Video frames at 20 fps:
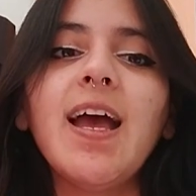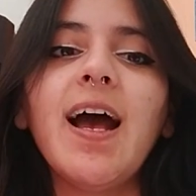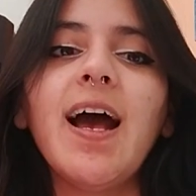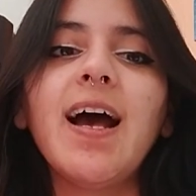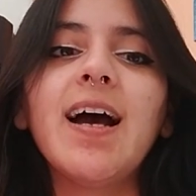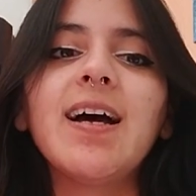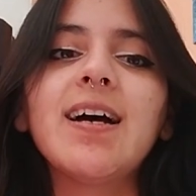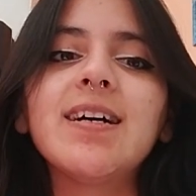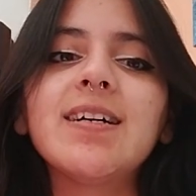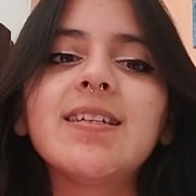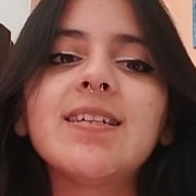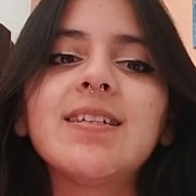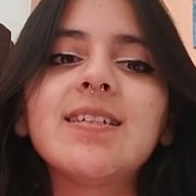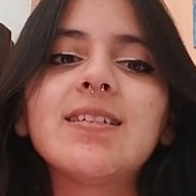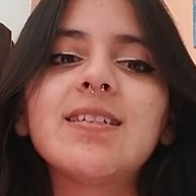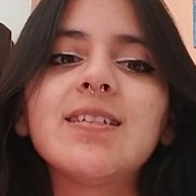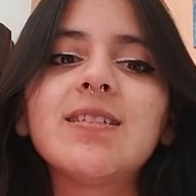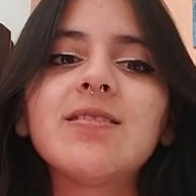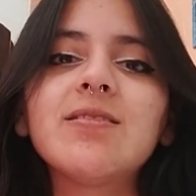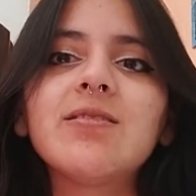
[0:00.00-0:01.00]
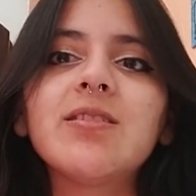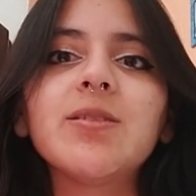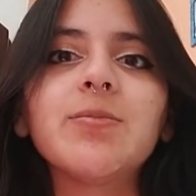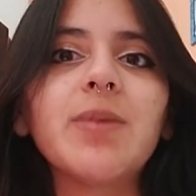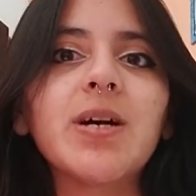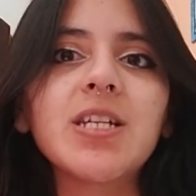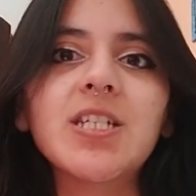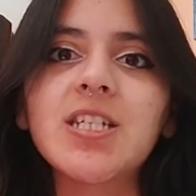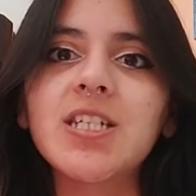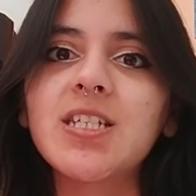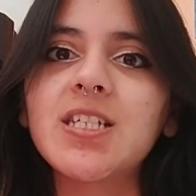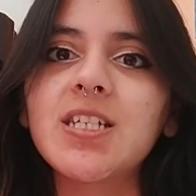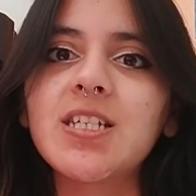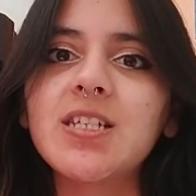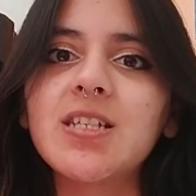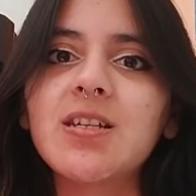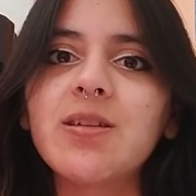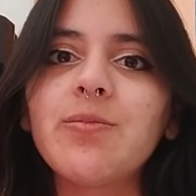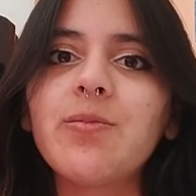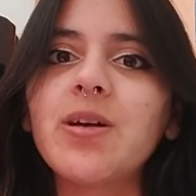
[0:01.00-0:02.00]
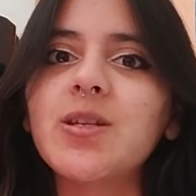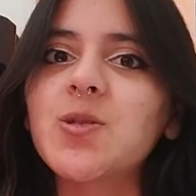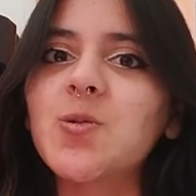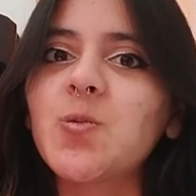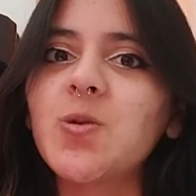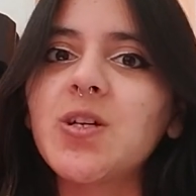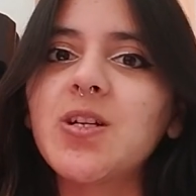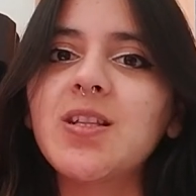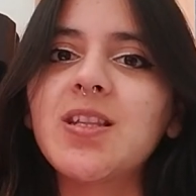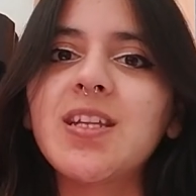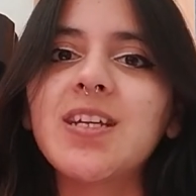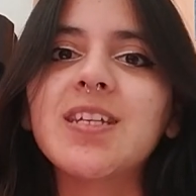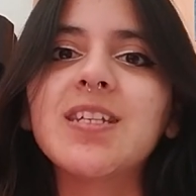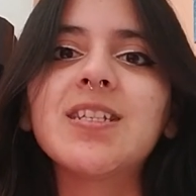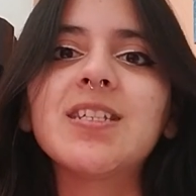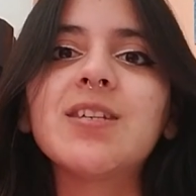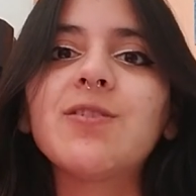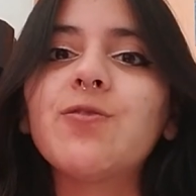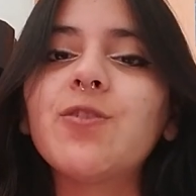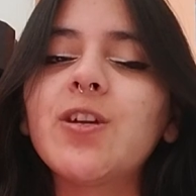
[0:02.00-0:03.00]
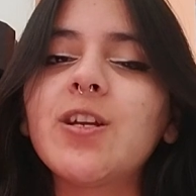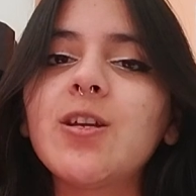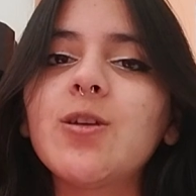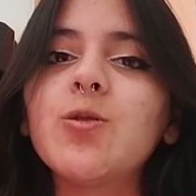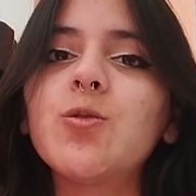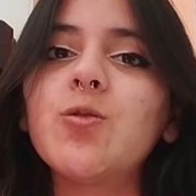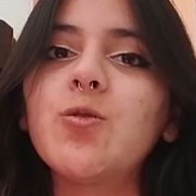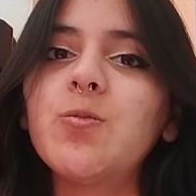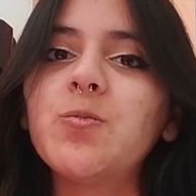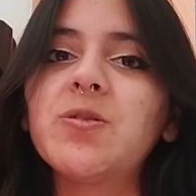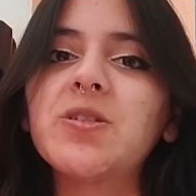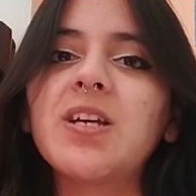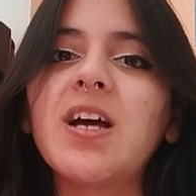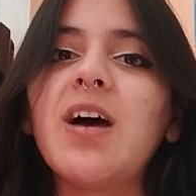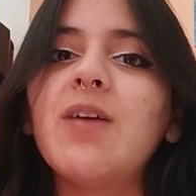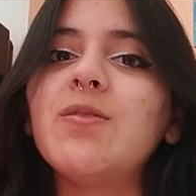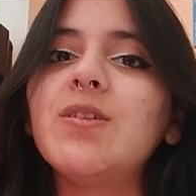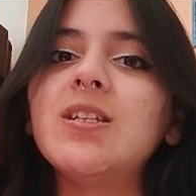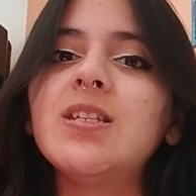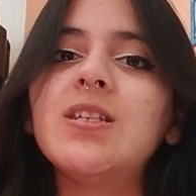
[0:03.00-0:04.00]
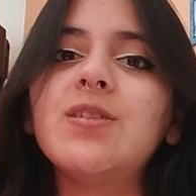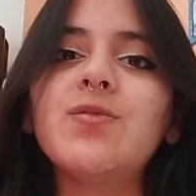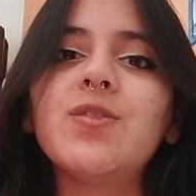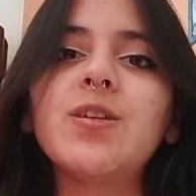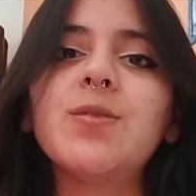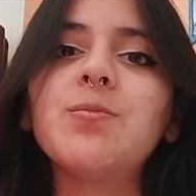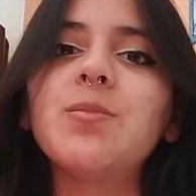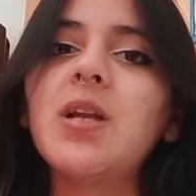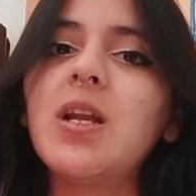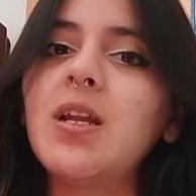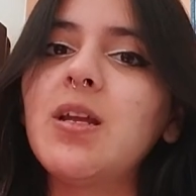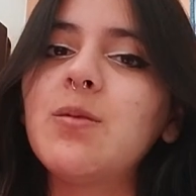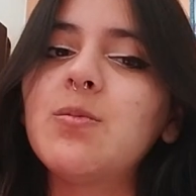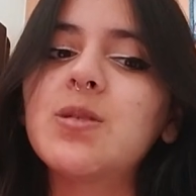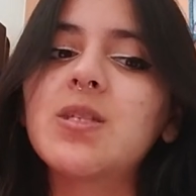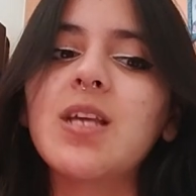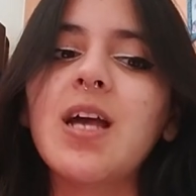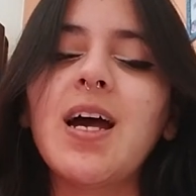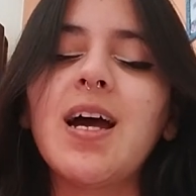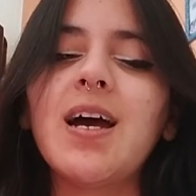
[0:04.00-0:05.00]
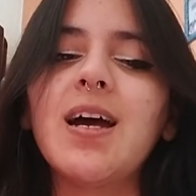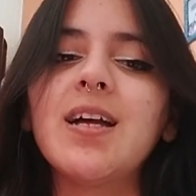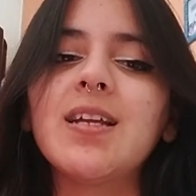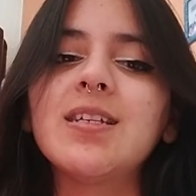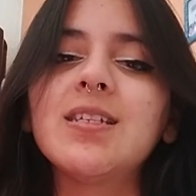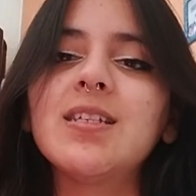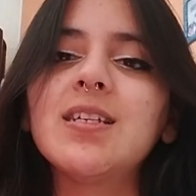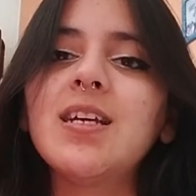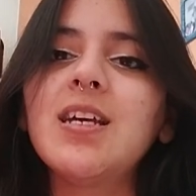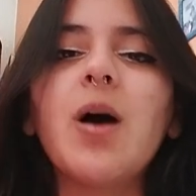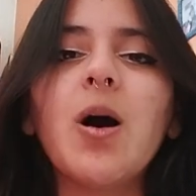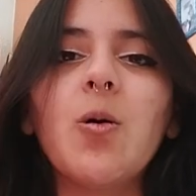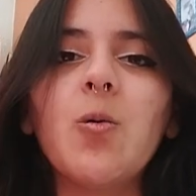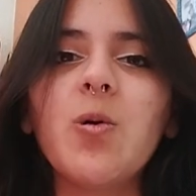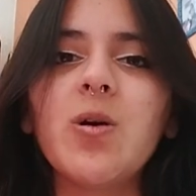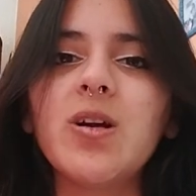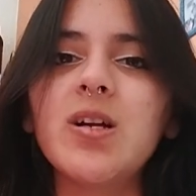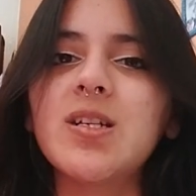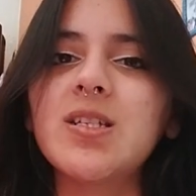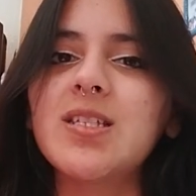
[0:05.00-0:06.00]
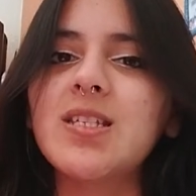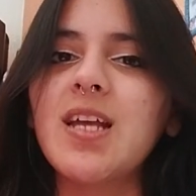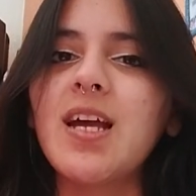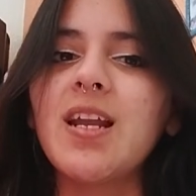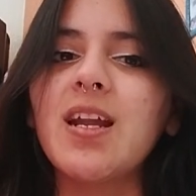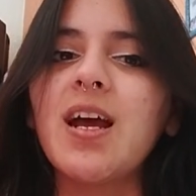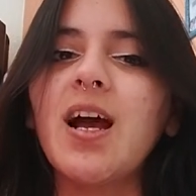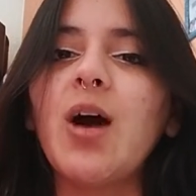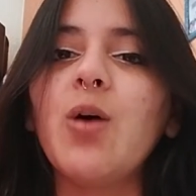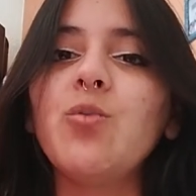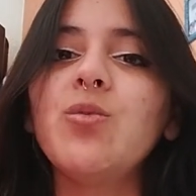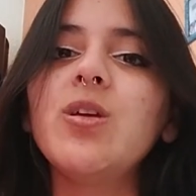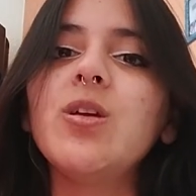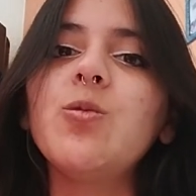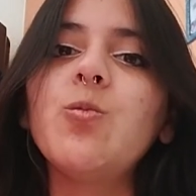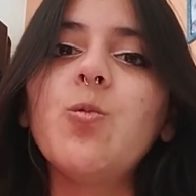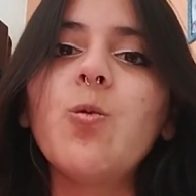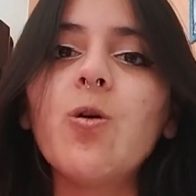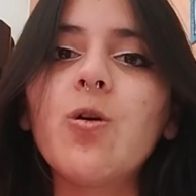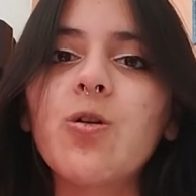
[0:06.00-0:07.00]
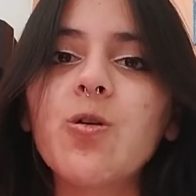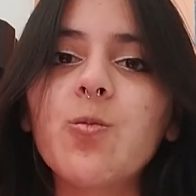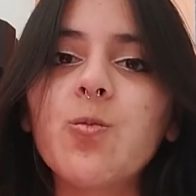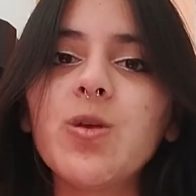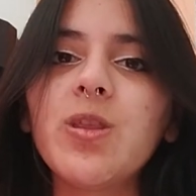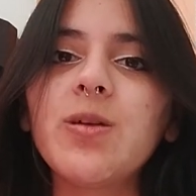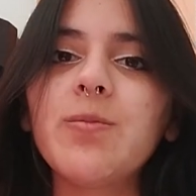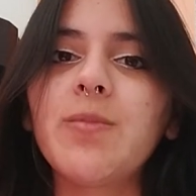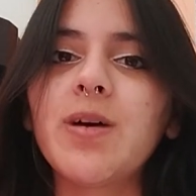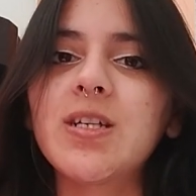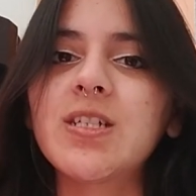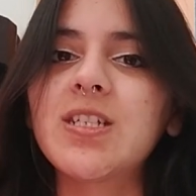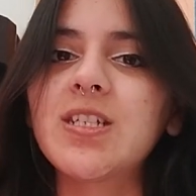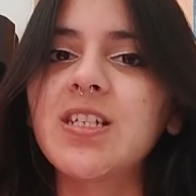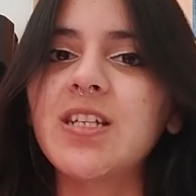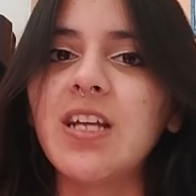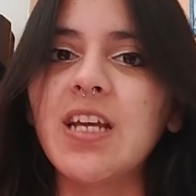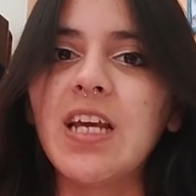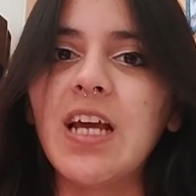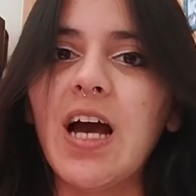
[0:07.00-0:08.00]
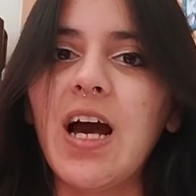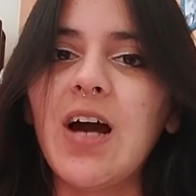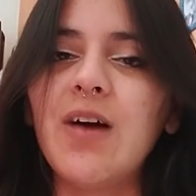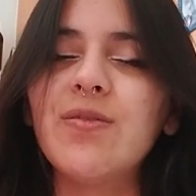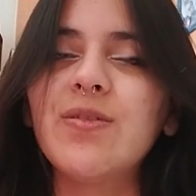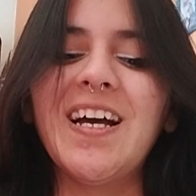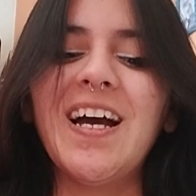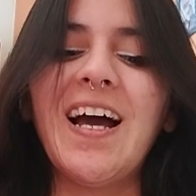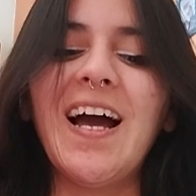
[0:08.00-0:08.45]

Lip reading: and the magic system as well, like different groups having different beliefs and powers and how they work with the magic they have.